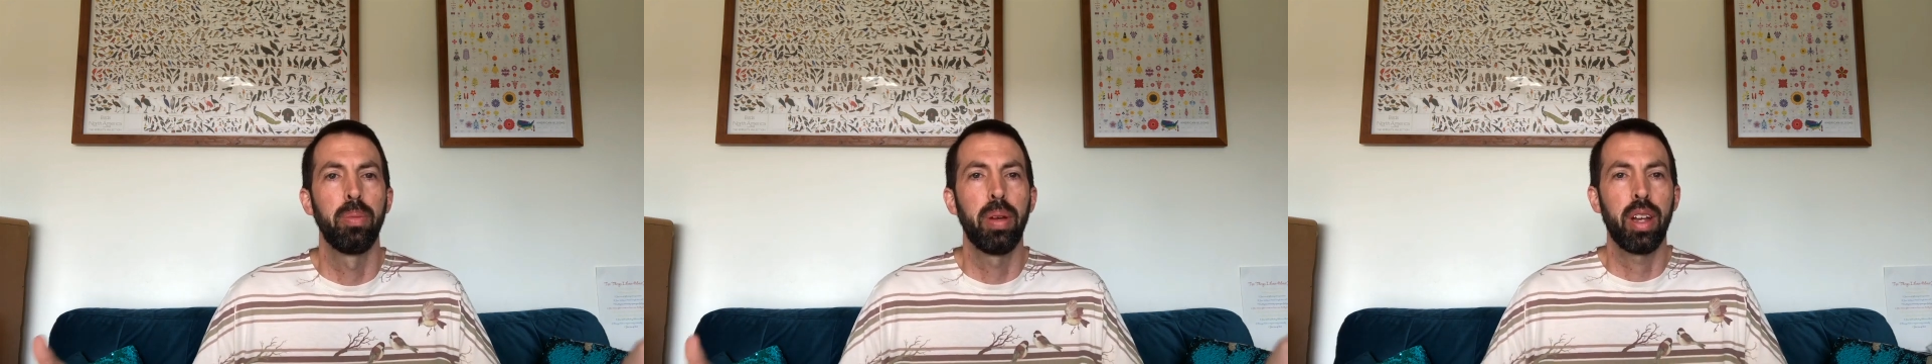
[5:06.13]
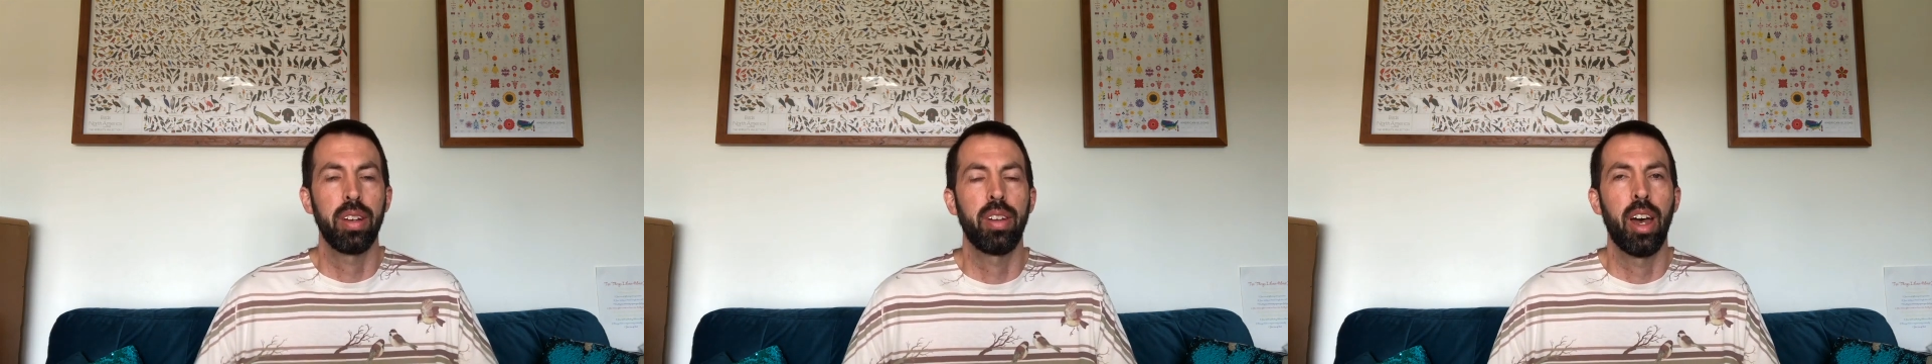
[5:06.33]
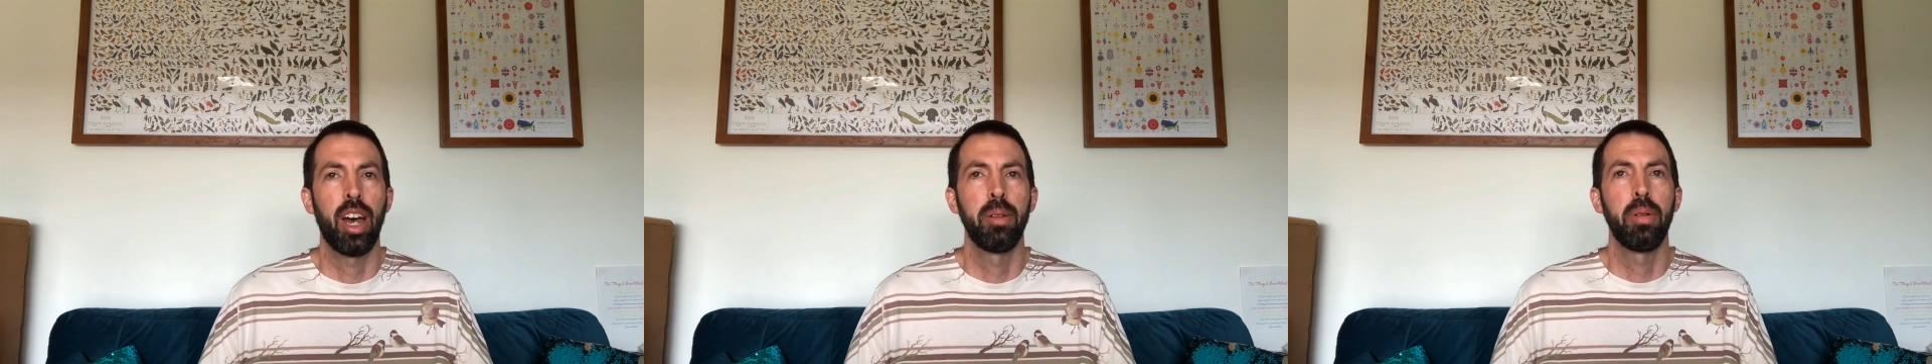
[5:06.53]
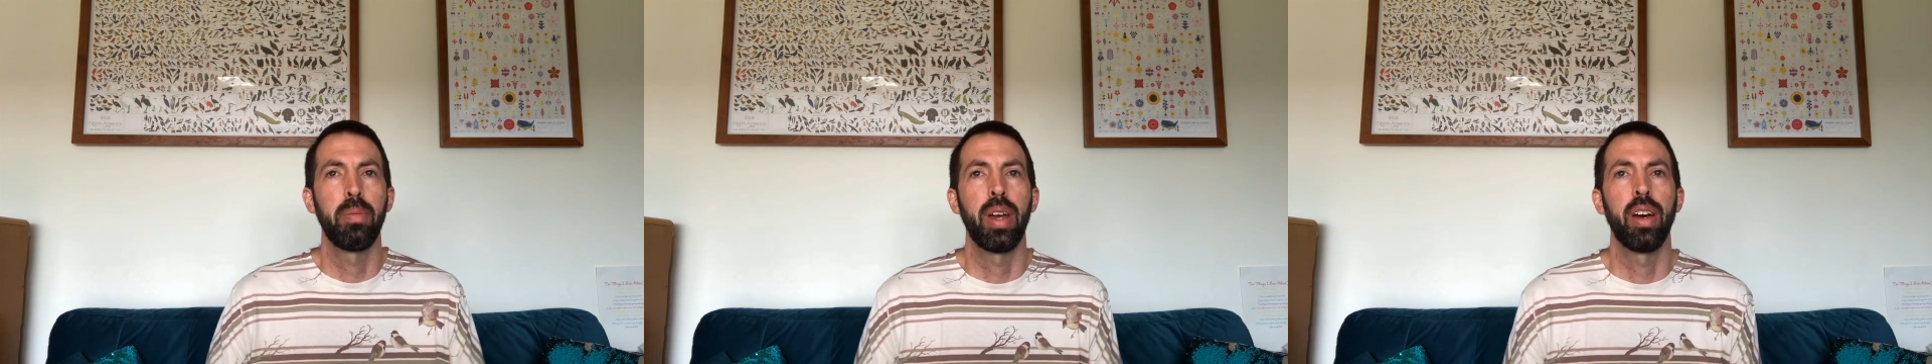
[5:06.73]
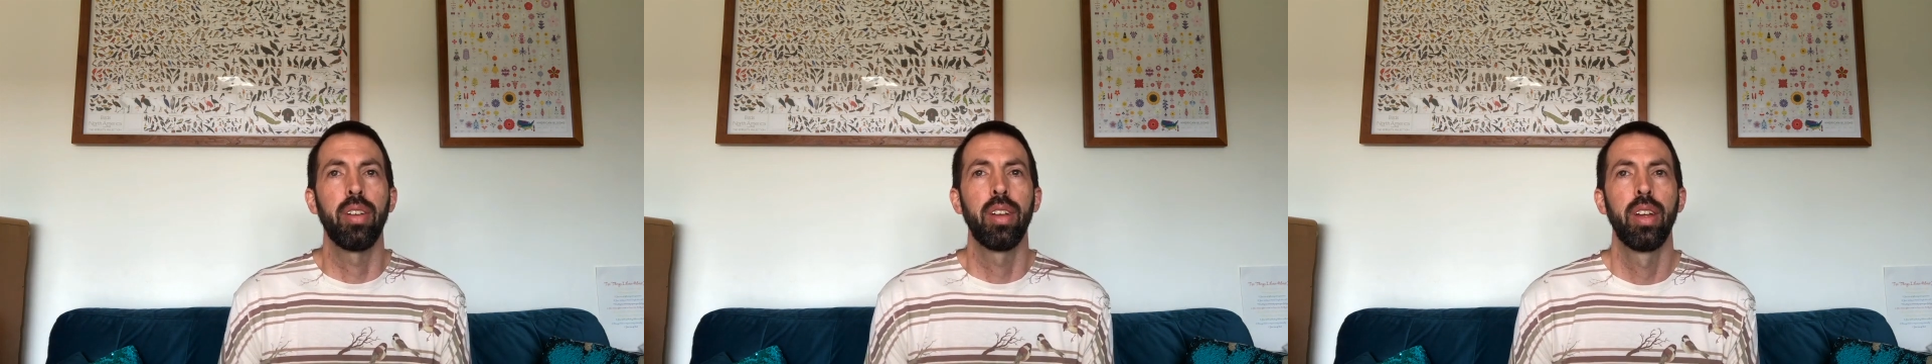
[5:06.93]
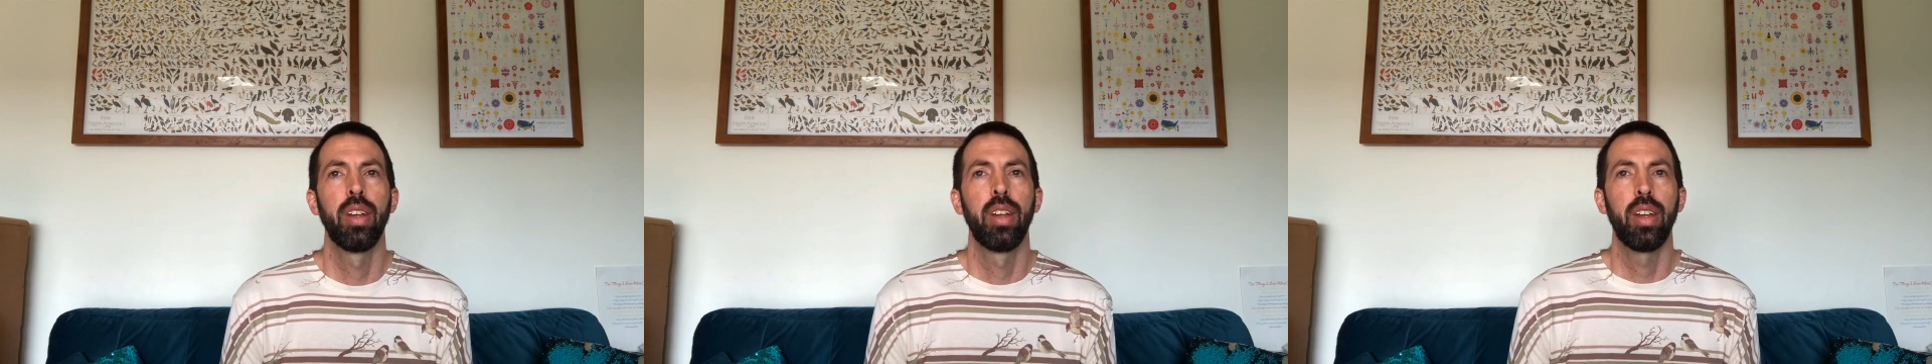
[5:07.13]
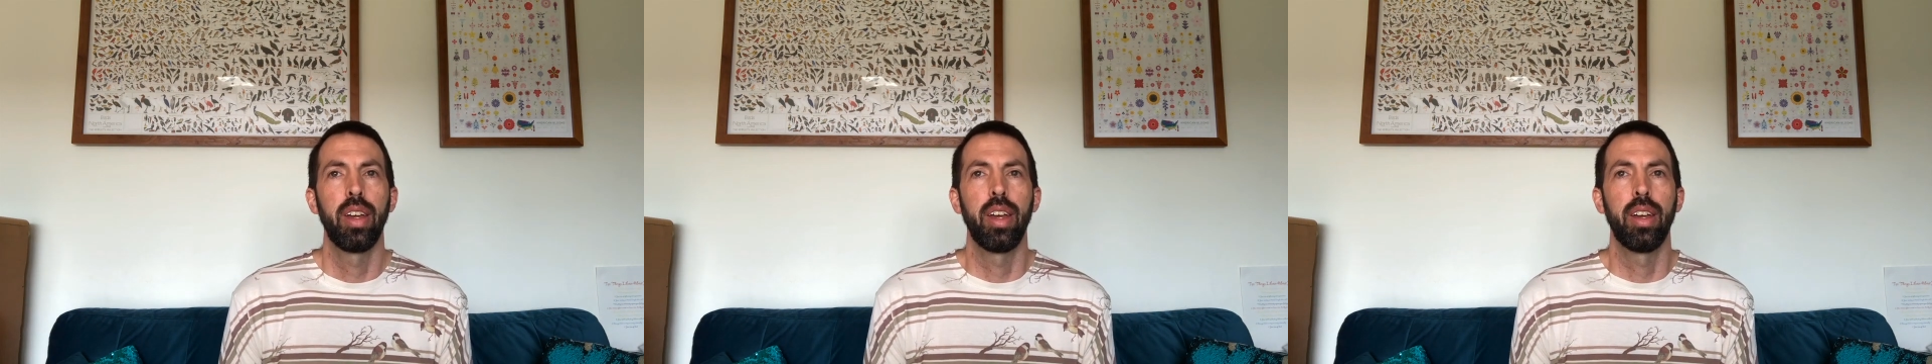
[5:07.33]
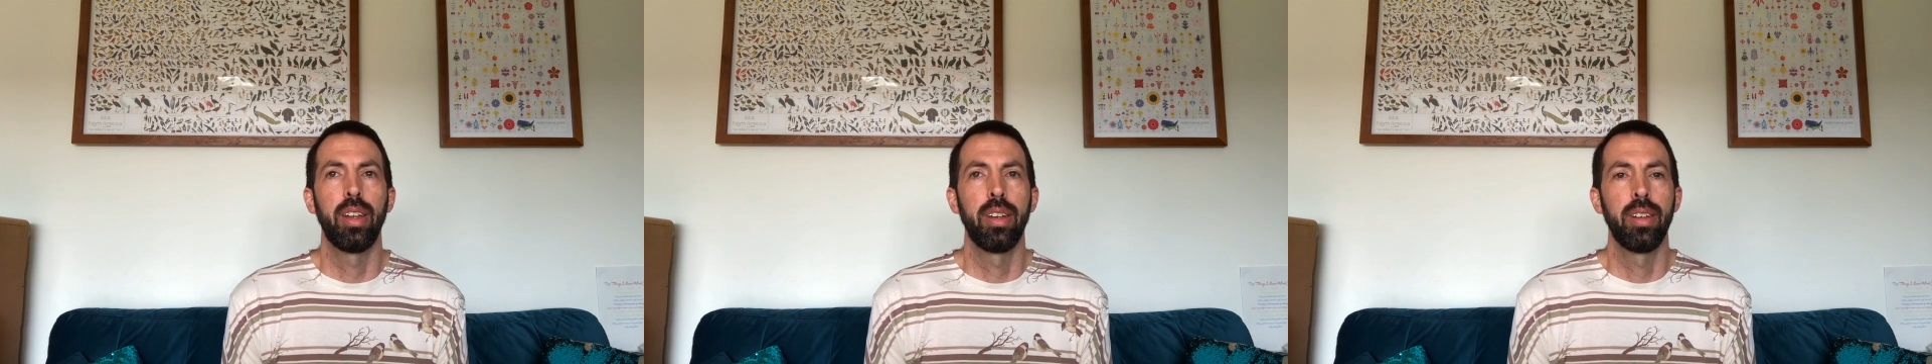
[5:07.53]
Pick a time amount
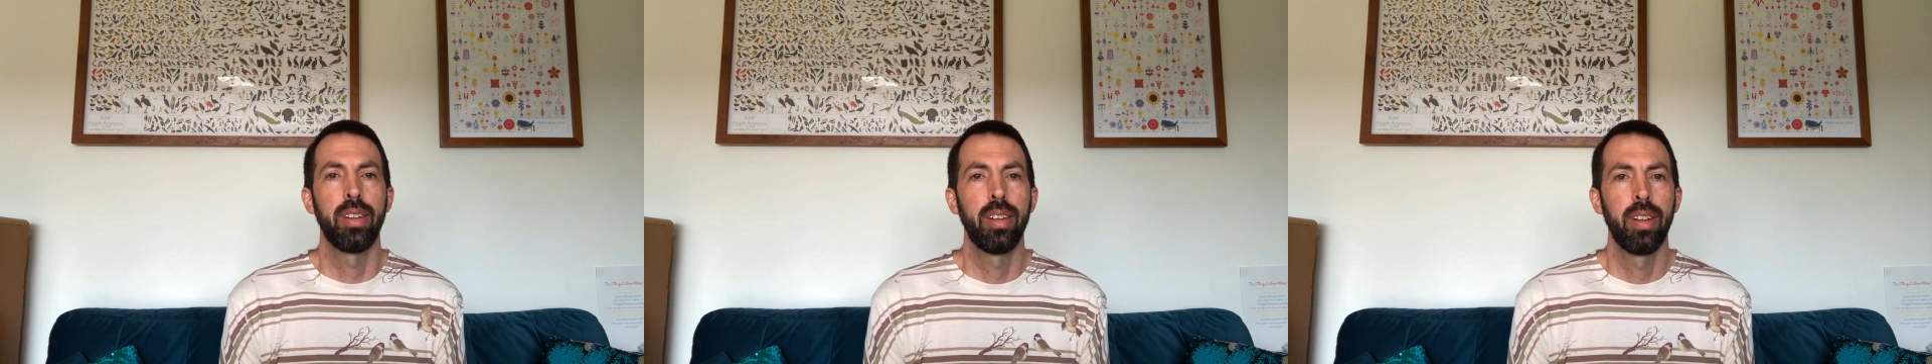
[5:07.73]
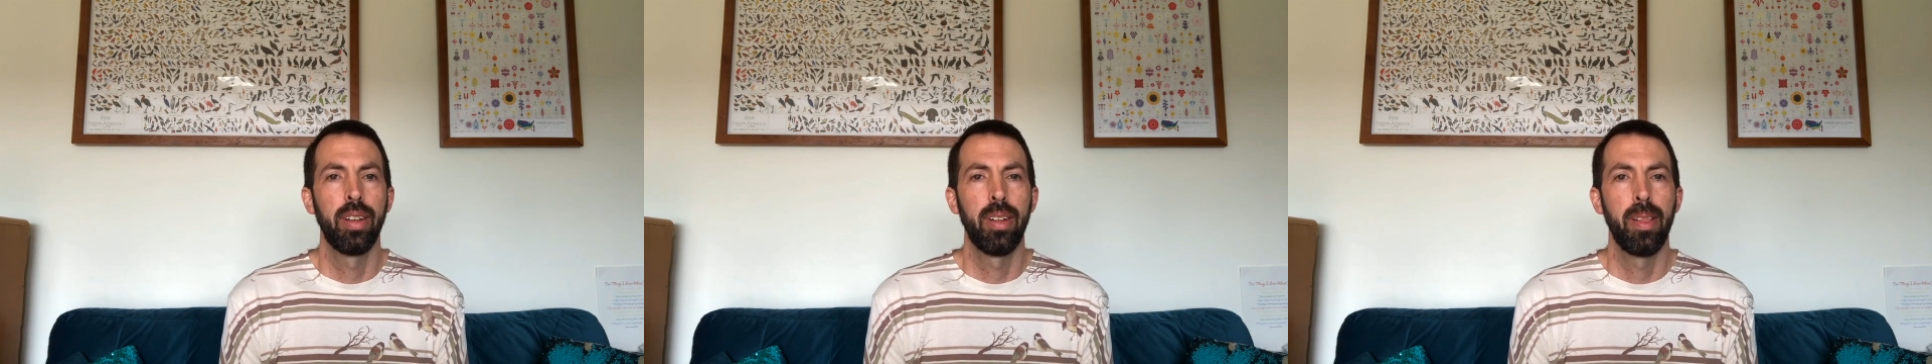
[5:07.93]
and